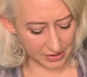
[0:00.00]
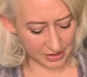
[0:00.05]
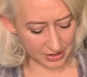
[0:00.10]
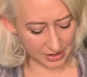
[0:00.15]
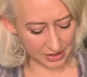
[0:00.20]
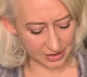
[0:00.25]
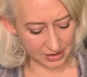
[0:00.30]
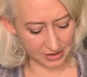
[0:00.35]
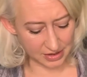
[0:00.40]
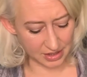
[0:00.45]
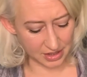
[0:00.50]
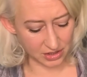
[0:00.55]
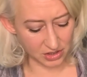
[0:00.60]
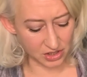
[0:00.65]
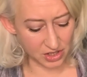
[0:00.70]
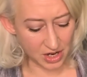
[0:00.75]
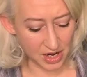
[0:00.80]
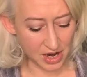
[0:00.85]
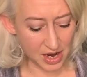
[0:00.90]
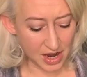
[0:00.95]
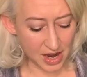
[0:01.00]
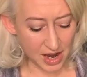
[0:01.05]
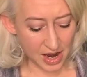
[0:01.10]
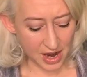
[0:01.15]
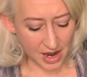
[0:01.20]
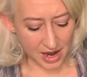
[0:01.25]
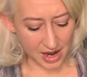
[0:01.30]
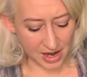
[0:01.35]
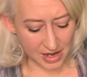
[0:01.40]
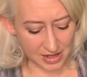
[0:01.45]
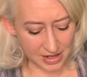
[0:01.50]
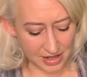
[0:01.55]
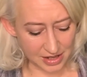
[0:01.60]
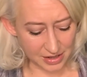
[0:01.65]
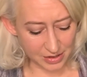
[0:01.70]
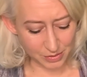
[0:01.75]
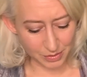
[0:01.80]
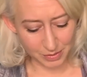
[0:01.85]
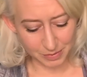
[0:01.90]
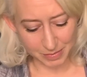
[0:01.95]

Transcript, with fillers: to stitch. And this would